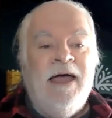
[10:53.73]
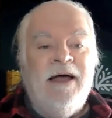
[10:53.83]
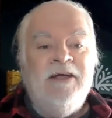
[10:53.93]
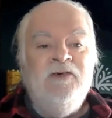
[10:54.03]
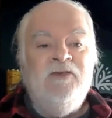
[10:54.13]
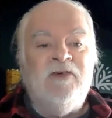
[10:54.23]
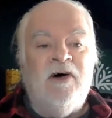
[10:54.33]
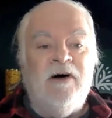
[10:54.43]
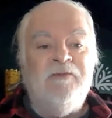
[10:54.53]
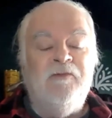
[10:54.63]
And I used
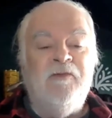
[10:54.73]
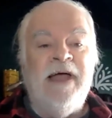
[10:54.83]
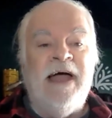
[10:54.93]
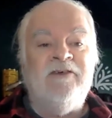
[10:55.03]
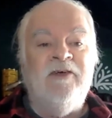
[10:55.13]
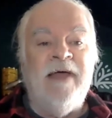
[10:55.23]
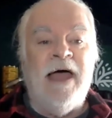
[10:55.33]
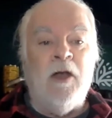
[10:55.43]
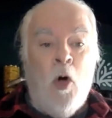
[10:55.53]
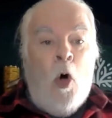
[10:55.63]
to often react to
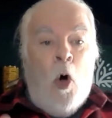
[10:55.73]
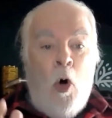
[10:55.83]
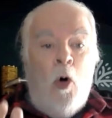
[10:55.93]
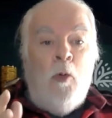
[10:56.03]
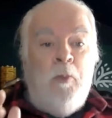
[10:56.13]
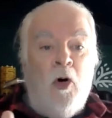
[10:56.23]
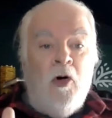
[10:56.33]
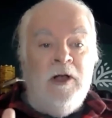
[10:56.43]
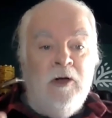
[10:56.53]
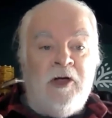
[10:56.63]
that, oh
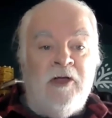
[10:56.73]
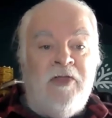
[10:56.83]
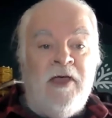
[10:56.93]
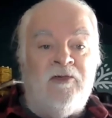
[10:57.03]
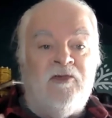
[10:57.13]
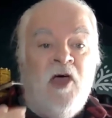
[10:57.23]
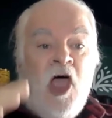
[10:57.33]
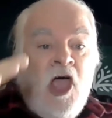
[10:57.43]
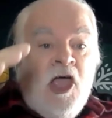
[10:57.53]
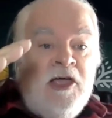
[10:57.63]
boy, look at this.
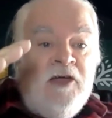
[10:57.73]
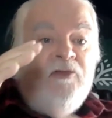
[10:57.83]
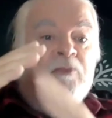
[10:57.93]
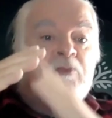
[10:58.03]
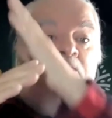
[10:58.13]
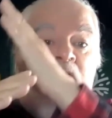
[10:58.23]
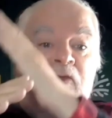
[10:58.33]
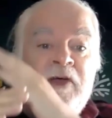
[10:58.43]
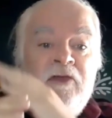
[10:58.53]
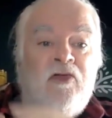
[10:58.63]
It's
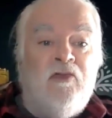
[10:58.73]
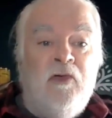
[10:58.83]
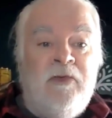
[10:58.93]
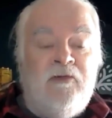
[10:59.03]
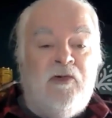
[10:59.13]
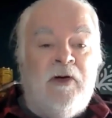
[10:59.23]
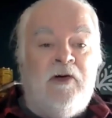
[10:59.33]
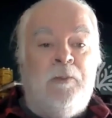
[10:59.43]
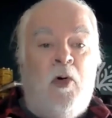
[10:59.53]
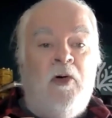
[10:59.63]
moving through the
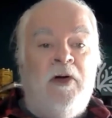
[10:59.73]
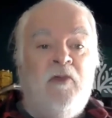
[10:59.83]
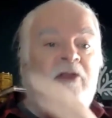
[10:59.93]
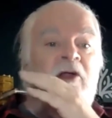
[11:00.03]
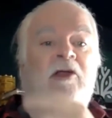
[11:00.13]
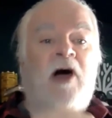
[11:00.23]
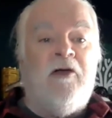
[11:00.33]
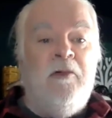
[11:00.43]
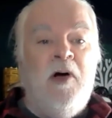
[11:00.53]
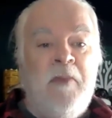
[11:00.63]
trigger point with a lot of